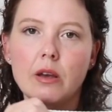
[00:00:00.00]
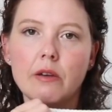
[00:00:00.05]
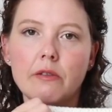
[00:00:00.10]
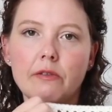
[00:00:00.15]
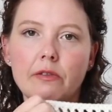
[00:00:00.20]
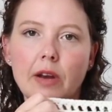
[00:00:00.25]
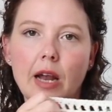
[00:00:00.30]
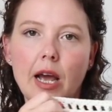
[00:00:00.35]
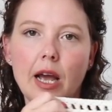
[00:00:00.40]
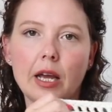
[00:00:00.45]

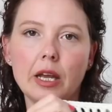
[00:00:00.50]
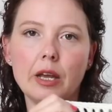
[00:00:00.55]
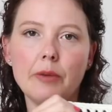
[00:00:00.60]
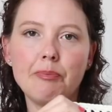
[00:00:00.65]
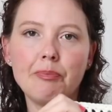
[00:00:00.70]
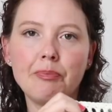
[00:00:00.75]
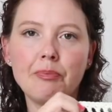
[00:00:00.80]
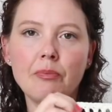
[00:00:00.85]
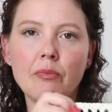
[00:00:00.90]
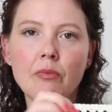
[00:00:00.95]
flag.
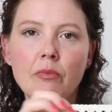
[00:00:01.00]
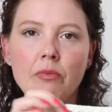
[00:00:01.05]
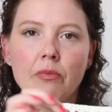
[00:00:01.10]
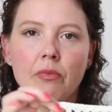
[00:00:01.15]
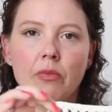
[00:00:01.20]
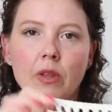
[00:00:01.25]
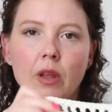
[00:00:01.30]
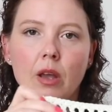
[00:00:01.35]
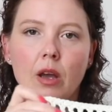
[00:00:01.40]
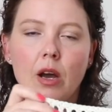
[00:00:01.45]

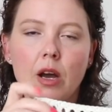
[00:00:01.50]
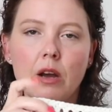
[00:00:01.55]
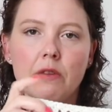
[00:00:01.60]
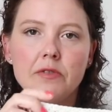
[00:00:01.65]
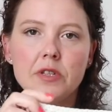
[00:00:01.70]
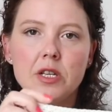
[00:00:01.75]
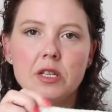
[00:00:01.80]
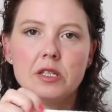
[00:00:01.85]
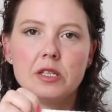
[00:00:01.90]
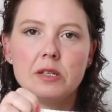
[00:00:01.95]

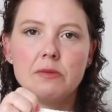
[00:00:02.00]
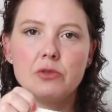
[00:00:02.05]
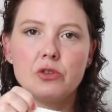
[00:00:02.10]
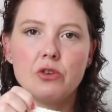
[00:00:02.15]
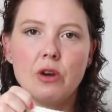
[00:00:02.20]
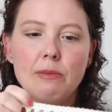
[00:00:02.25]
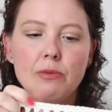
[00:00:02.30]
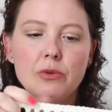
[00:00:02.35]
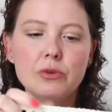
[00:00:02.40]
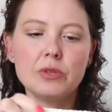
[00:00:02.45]
I've done some
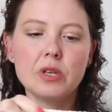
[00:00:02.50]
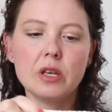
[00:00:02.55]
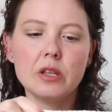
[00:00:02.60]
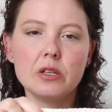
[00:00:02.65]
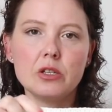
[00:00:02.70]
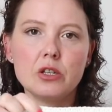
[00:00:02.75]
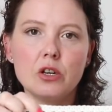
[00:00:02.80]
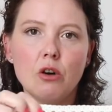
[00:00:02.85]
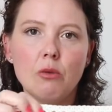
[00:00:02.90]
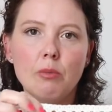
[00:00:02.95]
trebles at
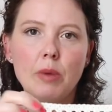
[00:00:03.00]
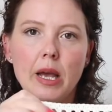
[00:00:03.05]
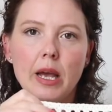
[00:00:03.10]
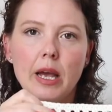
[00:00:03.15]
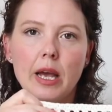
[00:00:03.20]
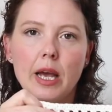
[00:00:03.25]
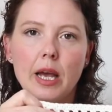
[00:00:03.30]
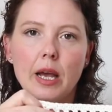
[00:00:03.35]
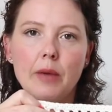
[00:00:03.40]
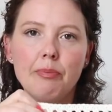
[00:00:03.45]
the top
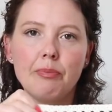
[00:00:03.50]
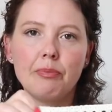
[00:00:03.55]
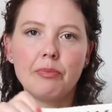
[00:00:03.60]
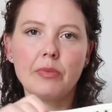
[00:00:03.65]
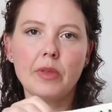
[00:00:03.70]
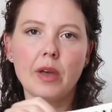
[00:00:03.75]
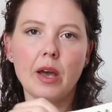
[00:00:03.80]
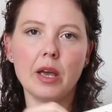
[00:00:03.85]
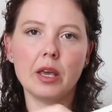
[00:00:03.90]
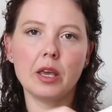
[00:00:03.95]
here
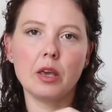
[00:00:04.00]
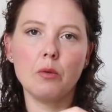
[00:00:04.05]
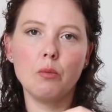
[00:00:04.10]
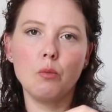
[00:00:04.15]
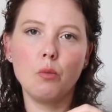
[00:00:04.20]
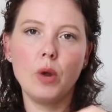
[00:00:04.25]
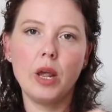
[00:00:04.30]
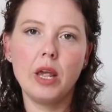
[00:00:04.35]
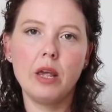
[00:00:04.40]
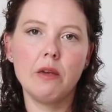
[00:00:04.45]
that I
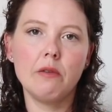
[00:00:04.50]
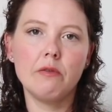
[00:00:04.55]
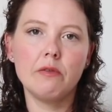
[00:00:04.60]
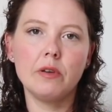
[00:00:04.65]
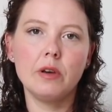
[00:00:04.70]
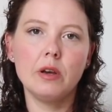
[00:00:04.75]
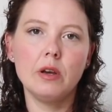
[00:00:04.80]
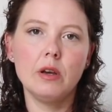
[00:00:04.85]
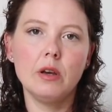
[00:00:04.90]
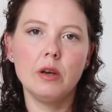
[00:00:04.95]
can weave
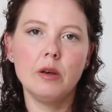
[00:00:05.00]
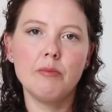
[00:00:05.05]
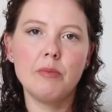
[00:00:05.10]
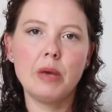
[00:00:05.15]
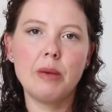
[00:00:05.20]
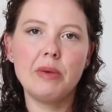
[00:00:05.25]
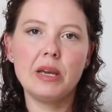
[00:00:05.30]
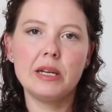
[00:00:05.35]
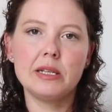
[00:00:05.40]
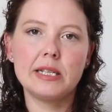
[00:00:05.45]

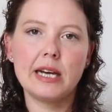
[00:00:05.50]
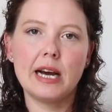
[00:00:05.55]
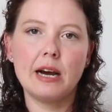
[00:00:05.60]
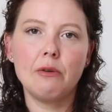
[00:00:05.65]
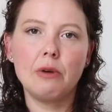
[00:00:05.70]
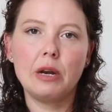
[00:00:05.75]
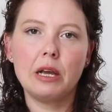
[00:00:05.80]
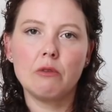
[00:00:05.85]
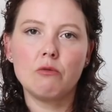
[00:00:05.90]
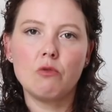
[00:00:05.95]
maybe a
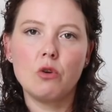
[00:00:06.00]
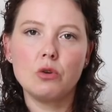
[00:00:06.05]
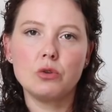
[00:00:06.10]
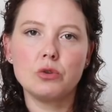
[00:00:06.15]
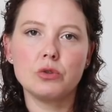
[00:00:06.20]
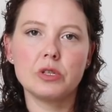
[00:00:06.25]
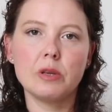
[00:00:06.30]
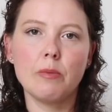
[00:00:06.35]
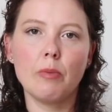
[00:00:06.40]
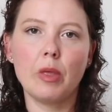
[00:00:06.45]
doweling rod
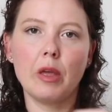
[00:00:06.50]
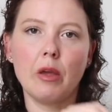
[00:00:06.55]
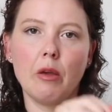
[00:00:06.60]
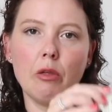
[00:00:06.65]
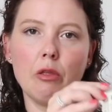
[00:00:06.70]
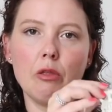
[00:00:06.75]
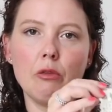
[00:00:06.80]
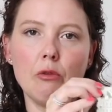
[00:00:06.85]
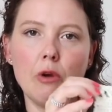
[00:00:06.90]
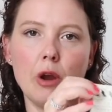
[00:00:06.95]
or
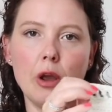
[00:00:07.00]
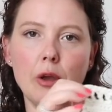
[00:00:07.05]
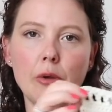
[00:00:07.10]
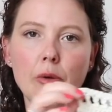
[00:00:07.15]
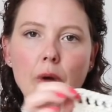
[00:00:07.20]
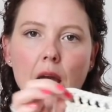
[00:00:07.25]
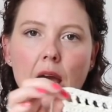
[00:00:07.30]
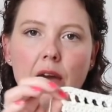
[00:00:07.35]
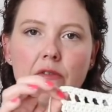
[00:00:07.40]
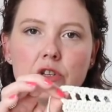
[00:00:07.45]
something
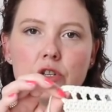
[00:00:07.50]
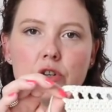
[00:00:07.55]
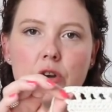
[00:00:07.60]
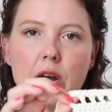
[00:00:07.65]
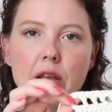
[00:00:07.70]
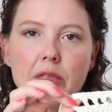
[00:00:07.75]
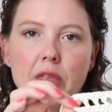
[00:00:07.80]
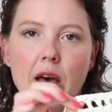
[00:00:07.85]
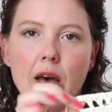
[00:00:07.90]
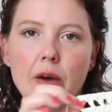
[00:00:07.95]
through. I haven't
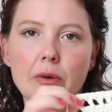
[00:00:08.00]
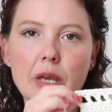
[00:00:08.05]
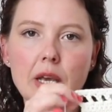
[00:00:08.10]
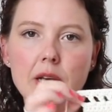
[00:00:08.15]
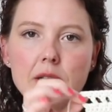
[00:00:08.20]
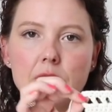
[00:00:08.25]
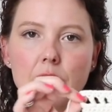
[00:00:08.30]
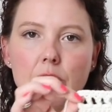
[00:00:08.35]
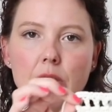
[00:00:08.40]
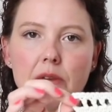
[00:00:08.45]
tried that out
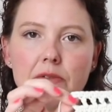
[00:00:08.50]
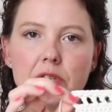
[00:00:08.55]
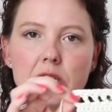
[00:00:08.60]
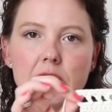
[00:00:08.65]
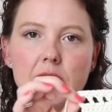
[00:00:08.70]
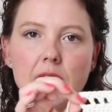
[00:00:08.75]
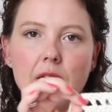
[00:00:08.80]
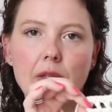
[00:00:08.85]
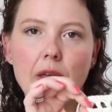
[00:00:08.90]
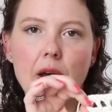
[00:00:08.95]
yet, so I'll have to
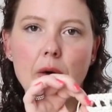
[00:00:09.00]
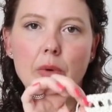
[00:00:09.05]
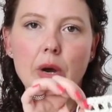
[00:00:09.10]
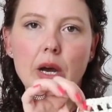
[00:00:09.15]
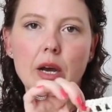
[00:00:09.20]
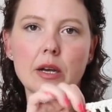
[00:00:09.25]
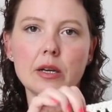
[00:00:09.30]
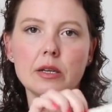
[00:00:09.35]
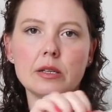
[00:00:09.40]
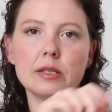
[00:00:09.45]
see how that
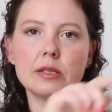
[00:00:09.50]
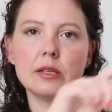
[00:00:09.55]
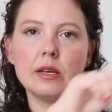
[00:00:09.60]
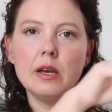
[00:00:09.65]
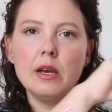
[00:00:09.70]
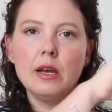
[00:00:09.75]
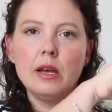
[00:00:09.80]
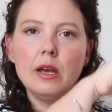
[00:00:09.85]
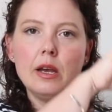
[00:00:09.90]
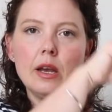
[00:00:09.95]
works.
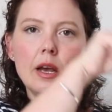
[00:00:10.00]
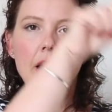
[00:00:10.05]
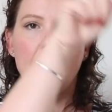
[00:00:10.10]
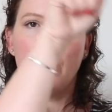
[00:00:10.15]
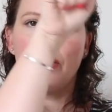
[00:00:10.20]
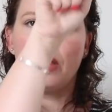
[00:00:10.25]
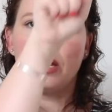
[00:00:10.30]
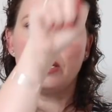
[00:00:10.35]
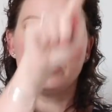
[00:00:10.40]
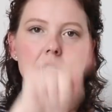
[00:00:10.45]

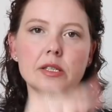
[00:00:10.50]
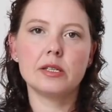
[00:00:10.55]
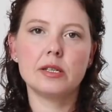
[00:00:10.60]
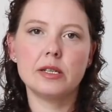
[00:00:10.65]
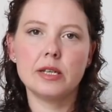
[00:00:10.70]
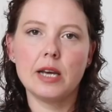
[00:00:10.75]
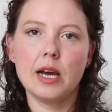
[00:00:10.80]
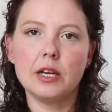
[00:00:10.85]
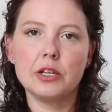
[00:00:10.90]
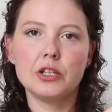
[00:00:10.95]
And then just
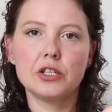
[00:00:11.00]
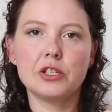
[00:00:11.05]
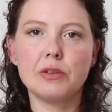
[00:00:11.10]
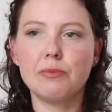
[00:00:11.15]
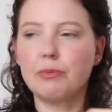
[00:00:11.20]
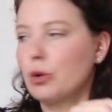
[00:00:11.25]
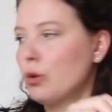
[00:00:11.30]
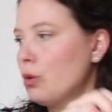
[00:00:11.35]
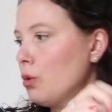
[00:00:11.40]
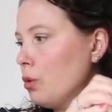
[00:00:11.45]
attach
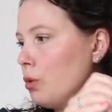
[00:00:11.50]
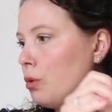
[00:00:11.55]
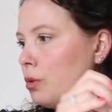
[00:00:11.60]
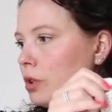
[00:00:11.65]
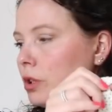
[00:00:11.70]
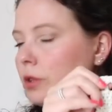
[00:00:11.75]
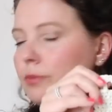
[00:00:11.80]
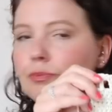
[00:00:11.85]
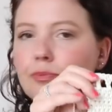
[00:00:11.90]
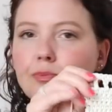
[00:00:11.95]
some cord